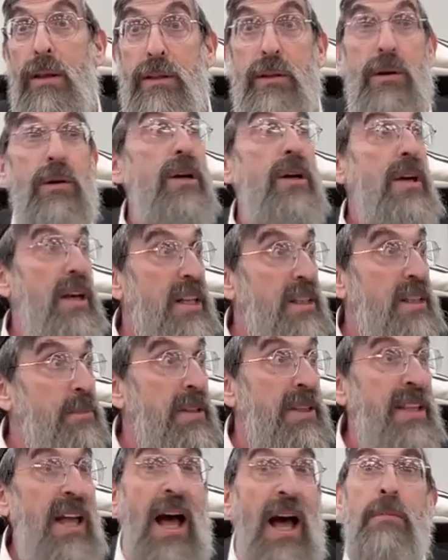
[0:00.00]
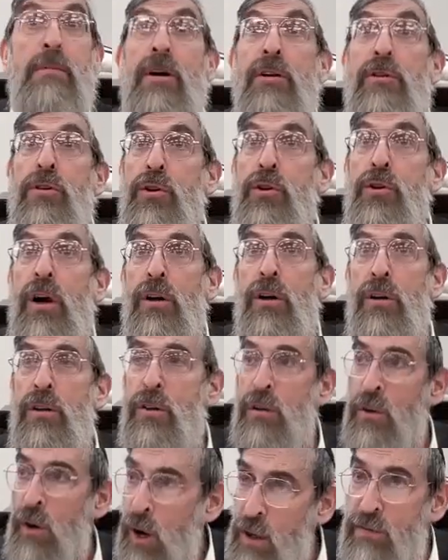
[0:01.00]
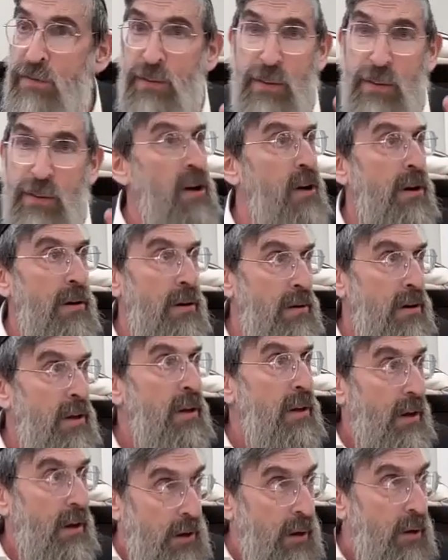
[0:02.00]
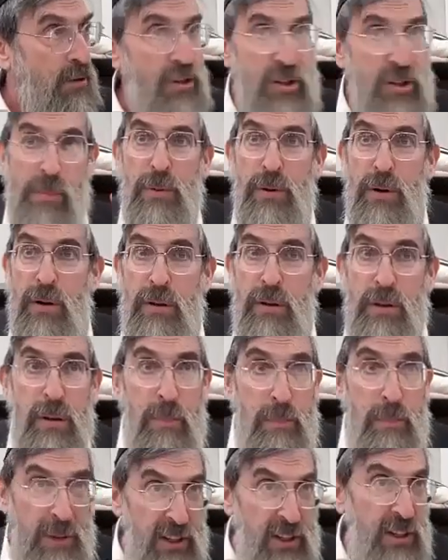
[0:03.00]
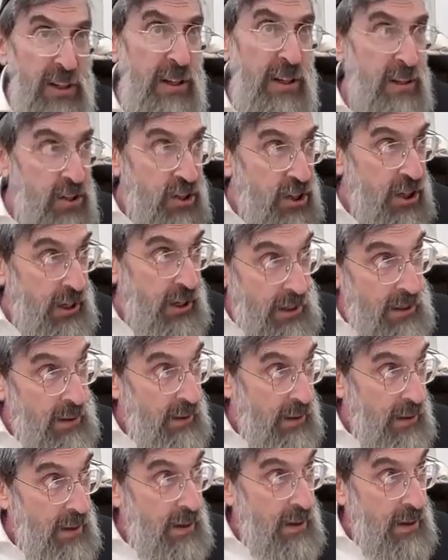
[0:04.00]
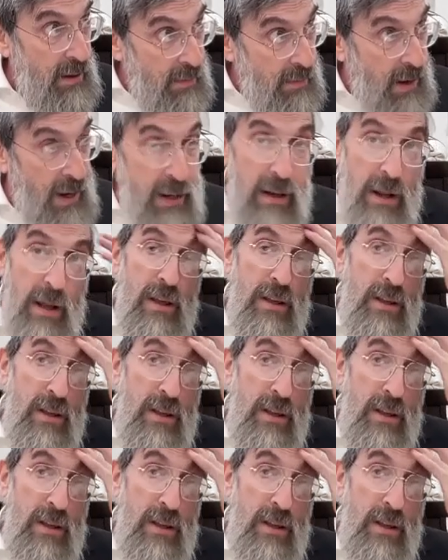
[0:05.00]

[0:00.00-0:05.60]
So it's metama uh, oif tahar, a kosher bird, a pigeon, a chicken, right?